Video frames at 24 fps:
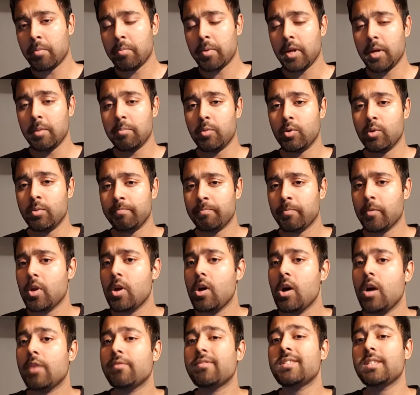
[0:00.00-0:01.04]
people.
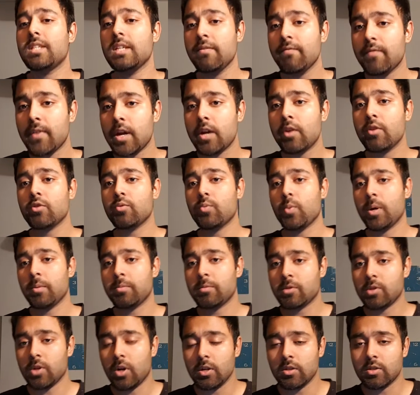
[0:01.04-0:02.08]
I've seen various
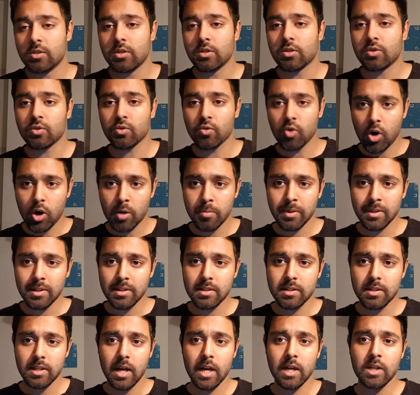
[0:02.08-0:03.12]
websites describing the
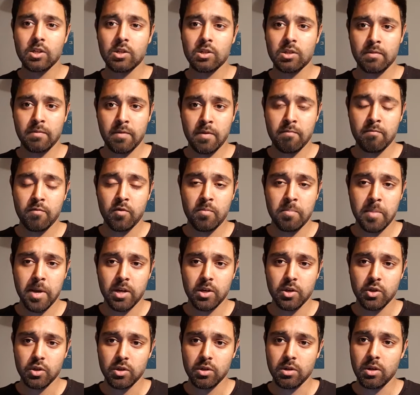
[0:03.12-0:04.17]
stages of
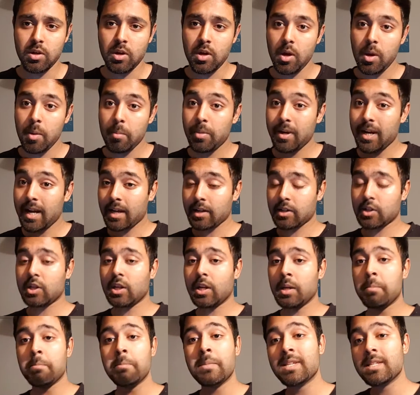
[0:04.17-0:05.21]
inflammation, but actually
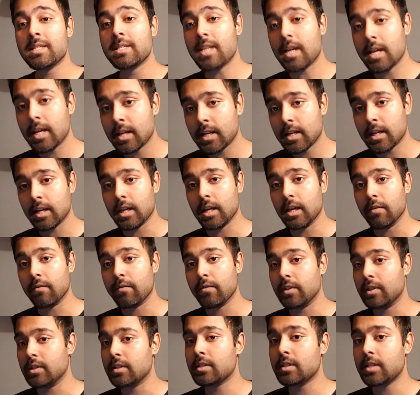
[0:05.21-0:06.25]
mistaking it for
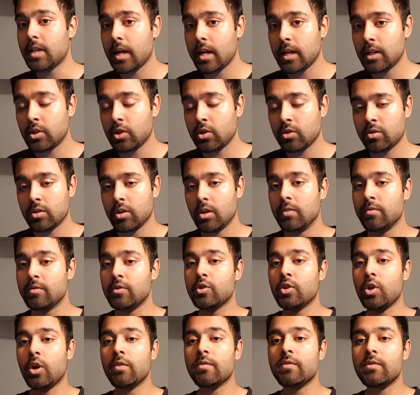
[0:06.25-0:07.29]
the stages of
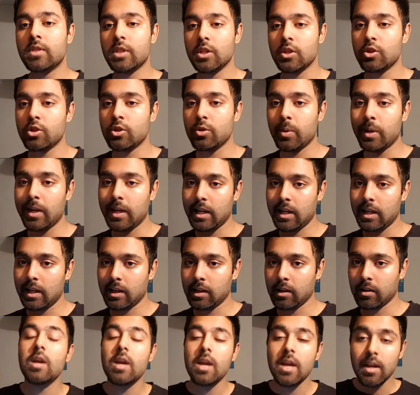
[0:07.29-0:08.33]
soft tissue
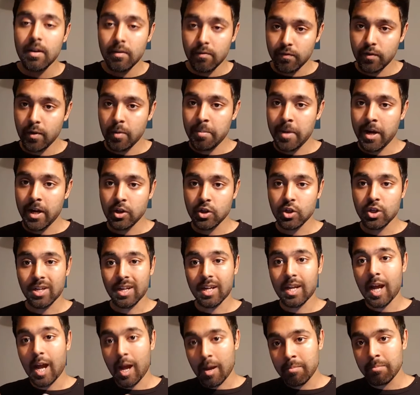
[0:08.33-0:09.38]
healing. Inflammation
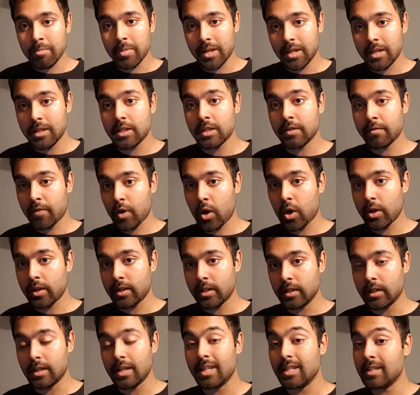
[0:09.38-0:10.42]
can be
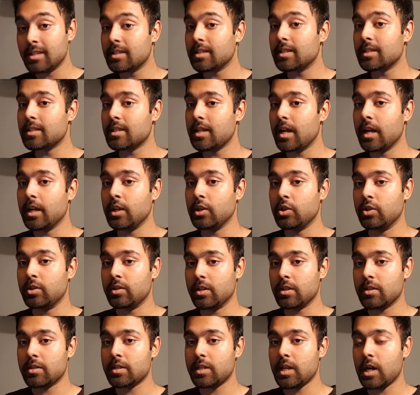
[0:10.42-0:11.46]
divided into stages
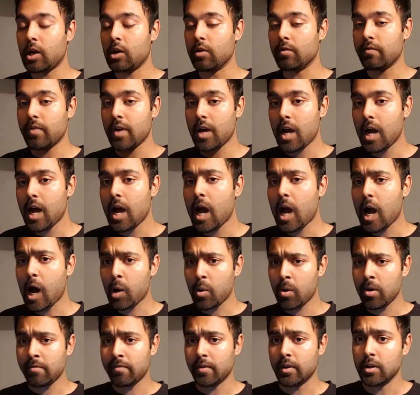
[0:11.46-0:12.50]
itself.
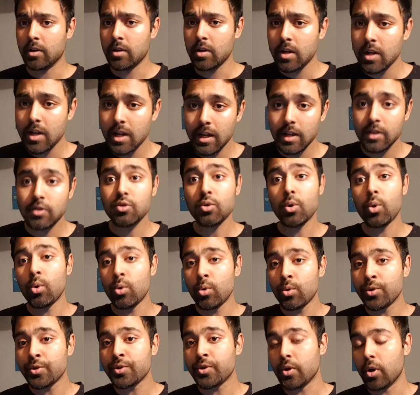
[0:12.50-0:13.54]
However, it's
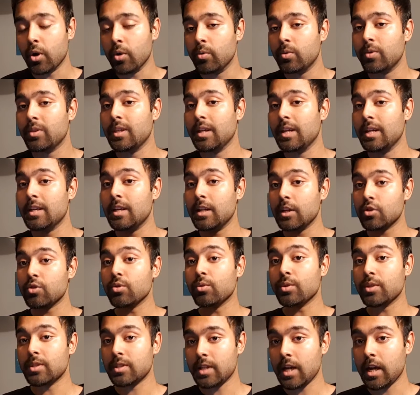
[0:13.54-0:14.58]
also the initial
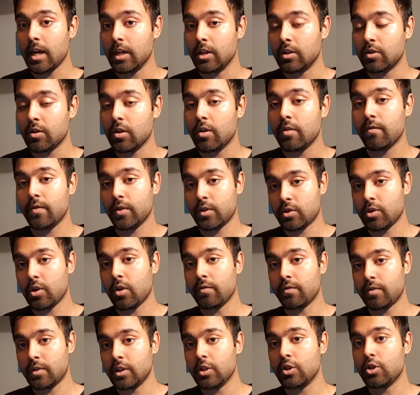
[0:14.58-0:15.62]
stage for
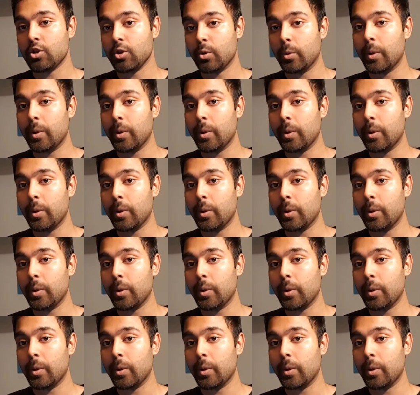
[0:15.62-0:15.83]
soft tissue